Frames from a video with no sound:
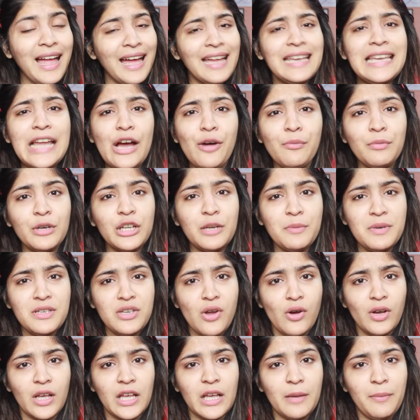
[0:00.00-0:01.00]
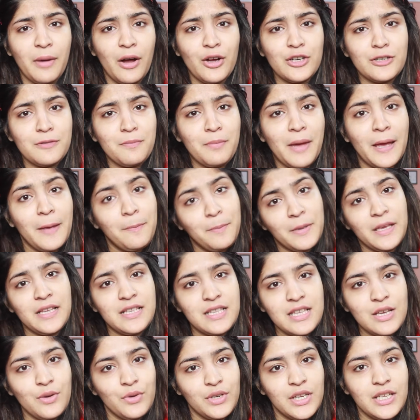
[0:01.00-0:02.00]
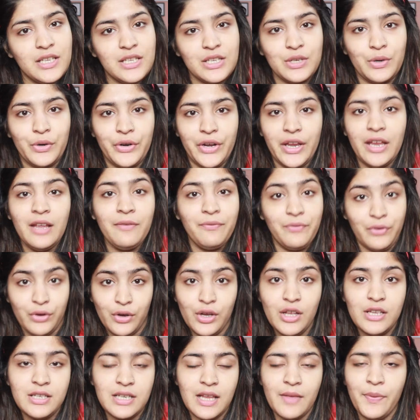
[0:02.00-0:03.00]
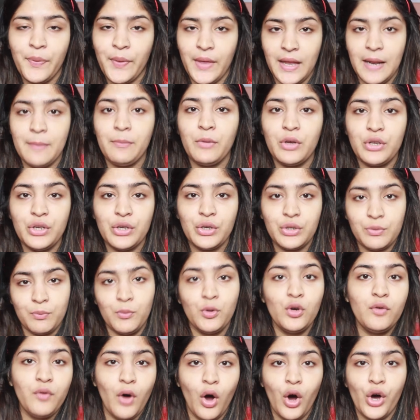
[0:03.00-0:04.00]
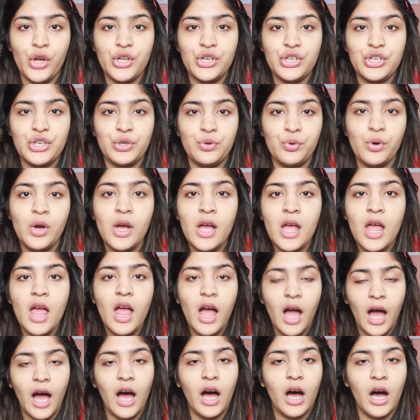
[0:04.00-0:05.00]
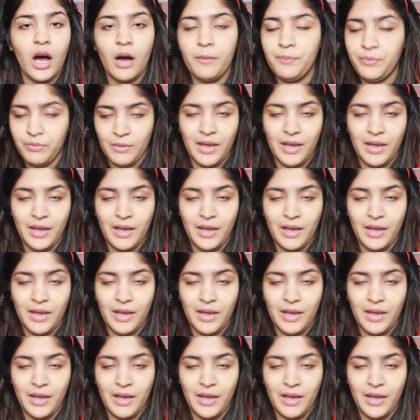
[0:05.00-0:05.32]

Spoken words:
And now I'm going to be talking about my PCOD story first, and then I'm going to move on to how,